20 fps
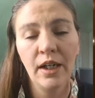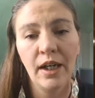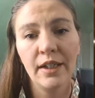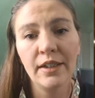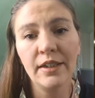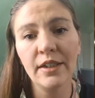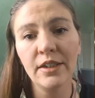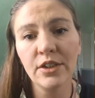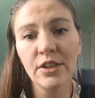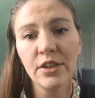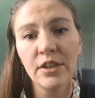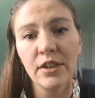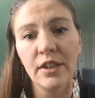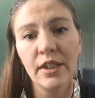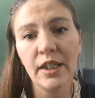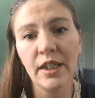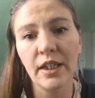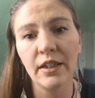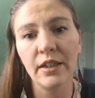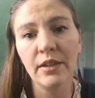
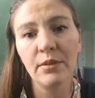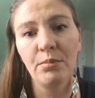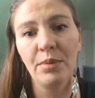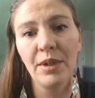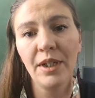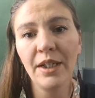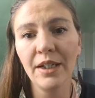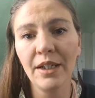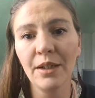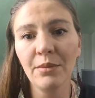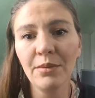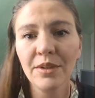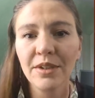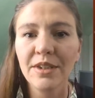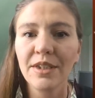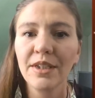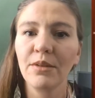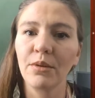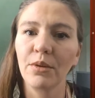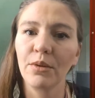Additionally, being able to
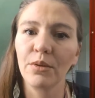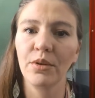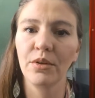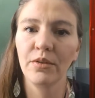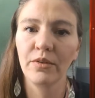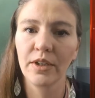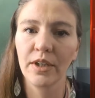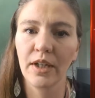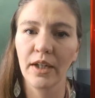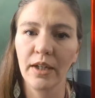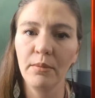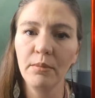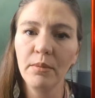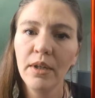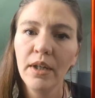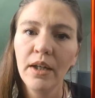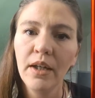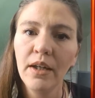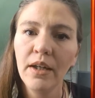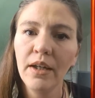see growth over
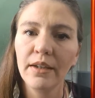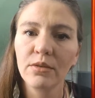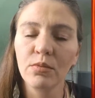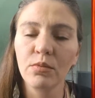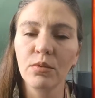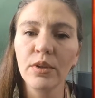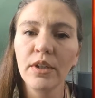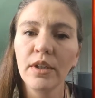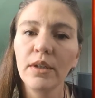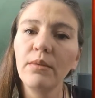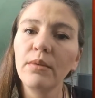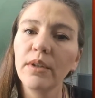time is really,